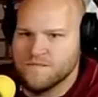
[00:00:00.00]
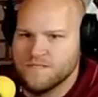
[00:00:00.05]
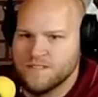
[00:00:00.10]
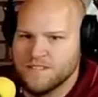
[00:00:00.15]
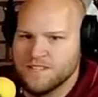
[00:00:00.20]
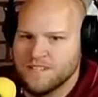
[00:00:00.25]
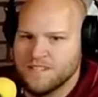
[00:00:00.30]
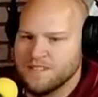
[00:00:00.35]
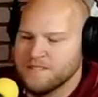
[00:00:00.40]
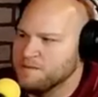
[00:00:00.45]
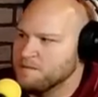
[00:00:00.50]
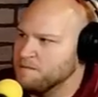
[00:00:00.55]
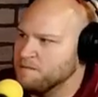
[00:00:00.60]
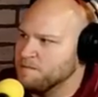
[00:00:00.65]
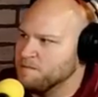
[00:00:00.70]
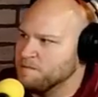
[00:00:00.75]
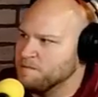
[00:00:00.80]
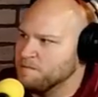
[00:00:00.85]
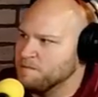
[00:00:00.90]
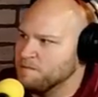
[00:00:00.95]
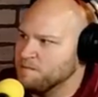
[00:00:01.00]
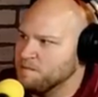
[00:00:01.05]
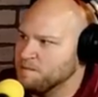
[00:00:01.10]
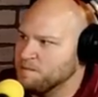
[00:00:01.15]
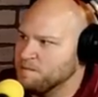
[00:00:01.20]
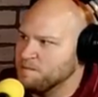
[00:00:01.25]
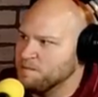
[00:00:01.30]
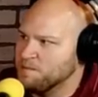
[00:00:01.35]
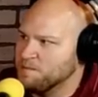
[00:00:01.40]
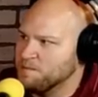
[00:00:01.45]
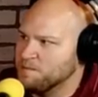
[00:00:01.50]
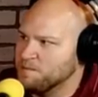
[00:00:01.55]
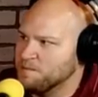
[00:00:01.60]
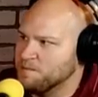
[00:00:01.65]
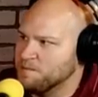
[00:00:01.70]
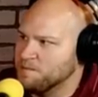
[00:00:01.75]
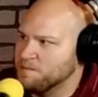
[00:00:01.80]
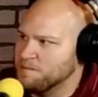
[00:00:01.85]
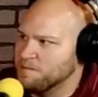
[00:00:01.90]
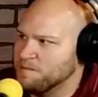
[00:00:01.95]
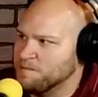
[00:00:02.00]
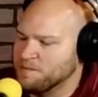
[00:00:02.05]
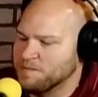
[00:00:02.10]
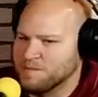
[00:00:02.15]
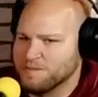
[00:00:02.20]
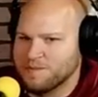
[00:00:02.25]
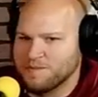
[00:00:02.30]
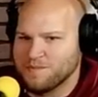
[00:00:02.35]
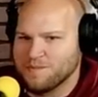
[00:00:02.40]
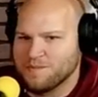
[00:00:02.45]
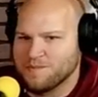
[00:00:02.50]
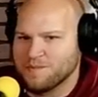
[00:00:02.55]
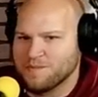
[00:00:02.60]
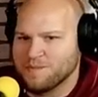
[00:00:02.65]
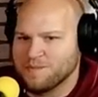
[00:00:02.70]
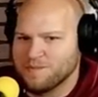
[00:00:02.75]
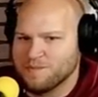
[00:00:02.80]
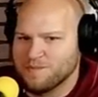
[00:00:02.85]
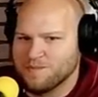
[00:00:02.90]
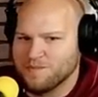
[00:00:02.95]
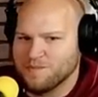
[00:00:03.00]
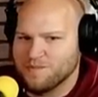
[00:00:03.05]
This person isn't speaking.